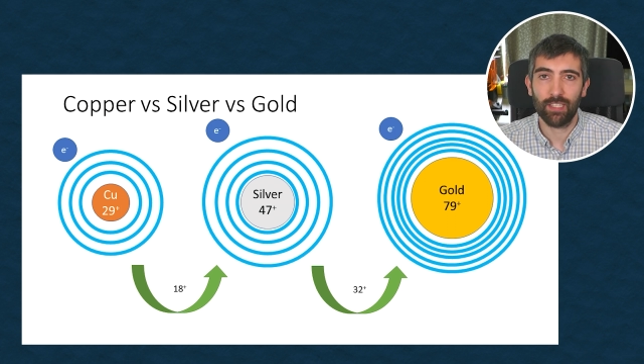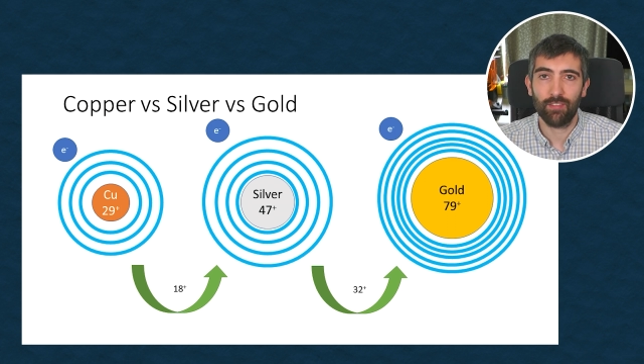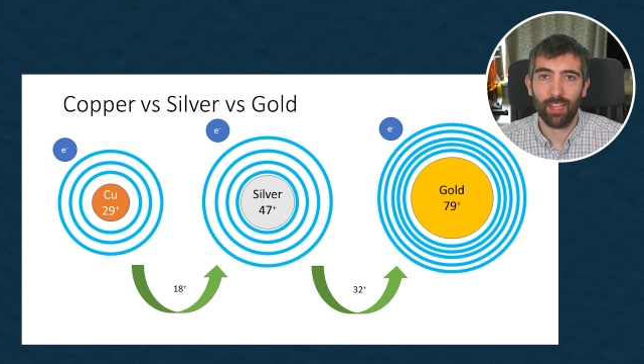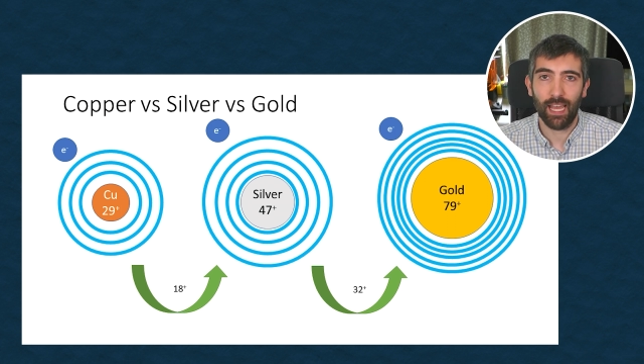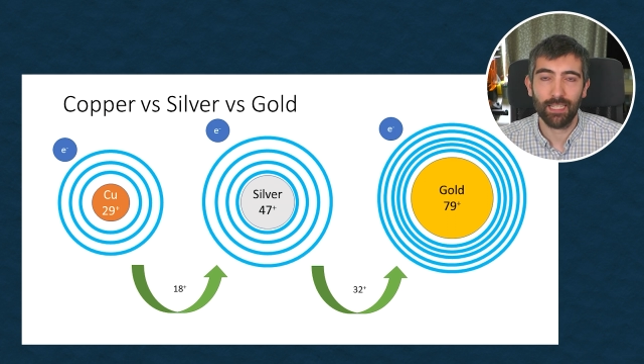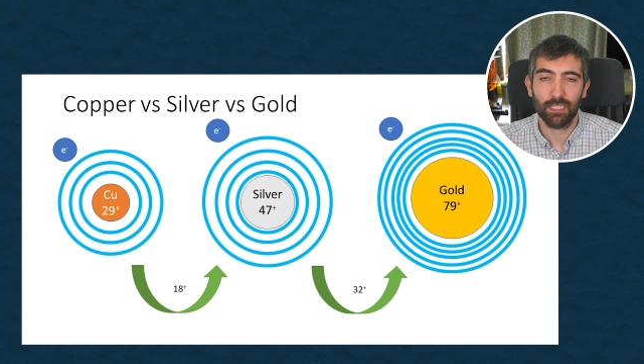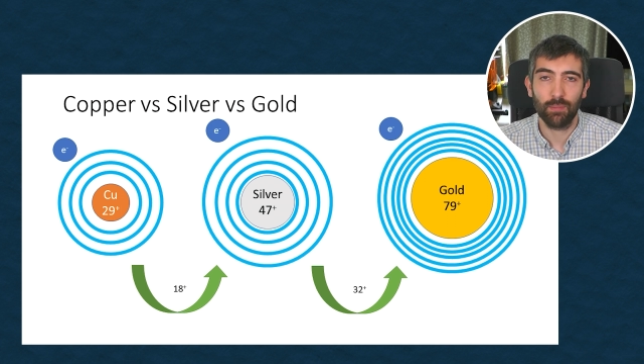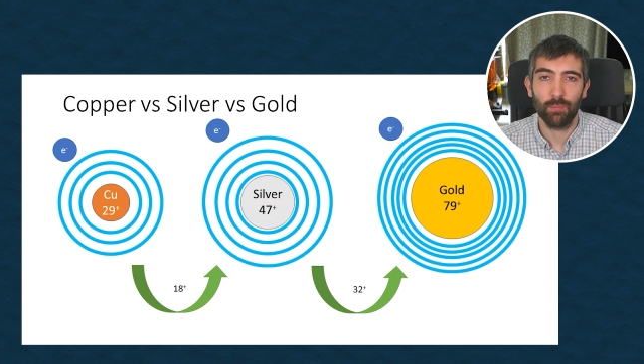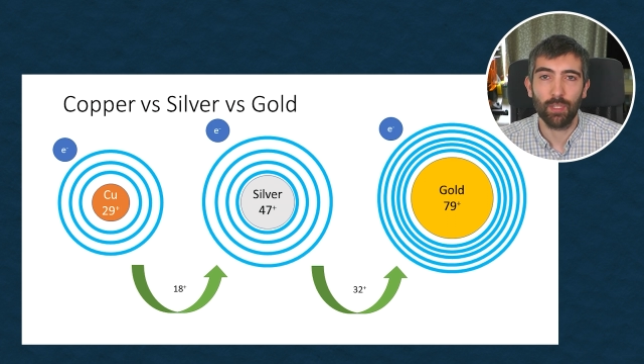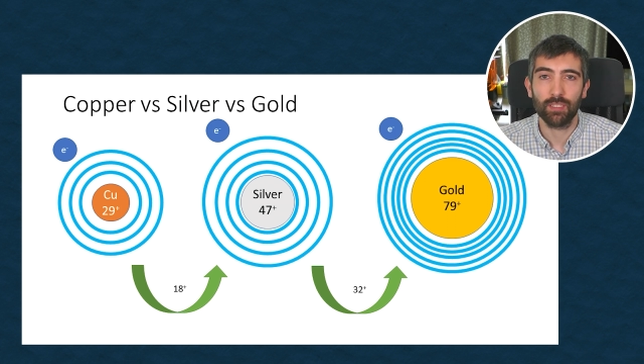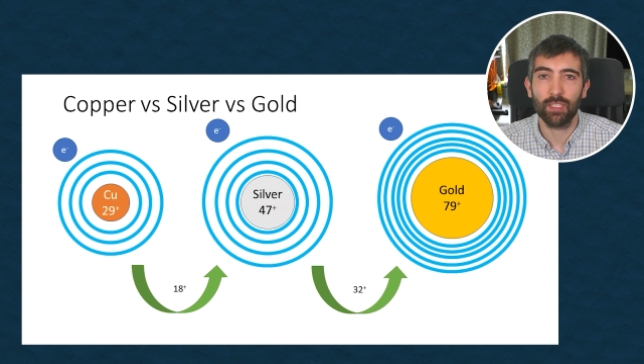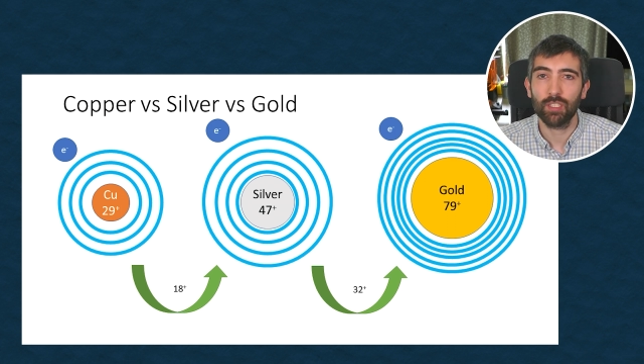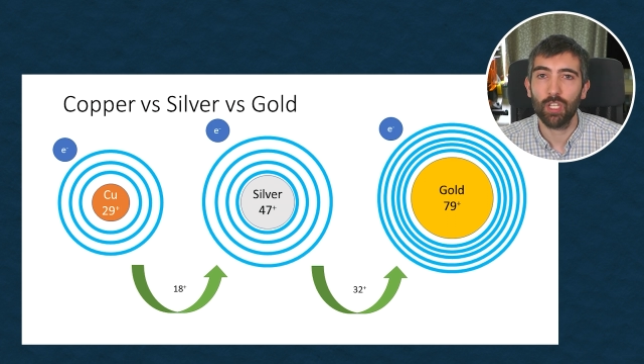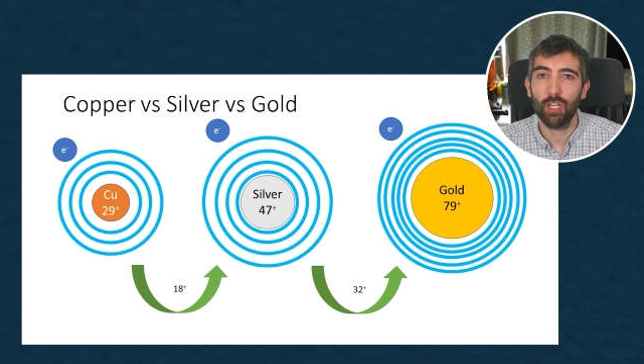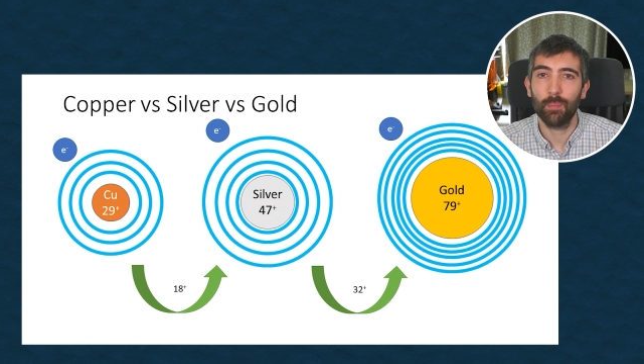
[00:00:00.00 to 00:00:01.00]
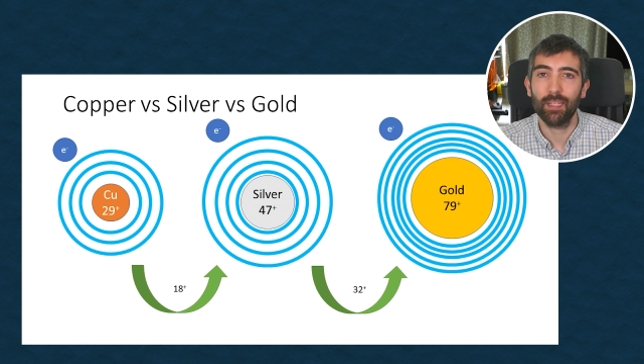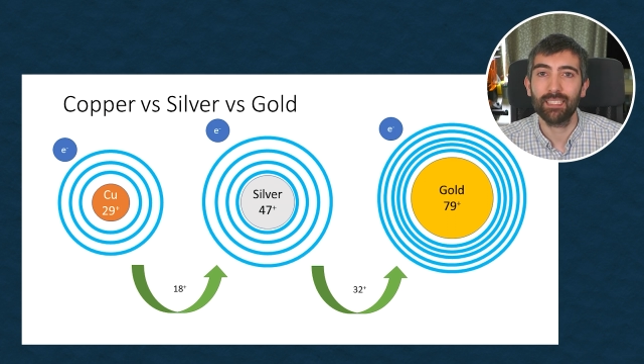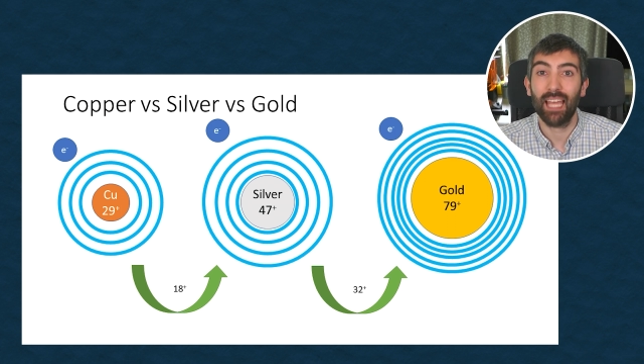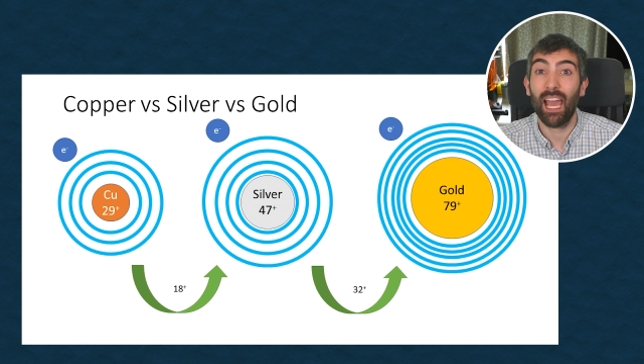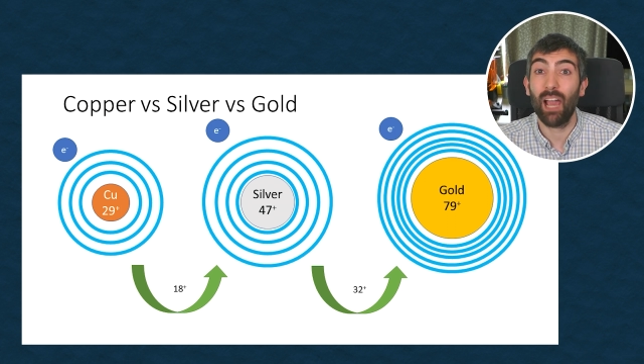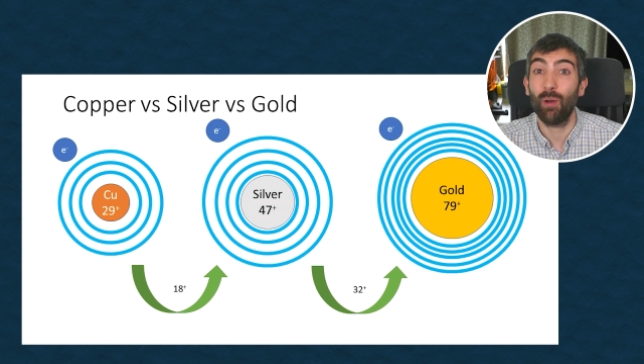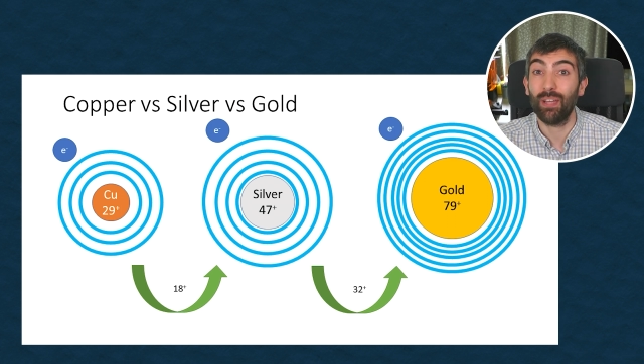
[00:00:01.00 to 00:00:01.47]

of the atom determines how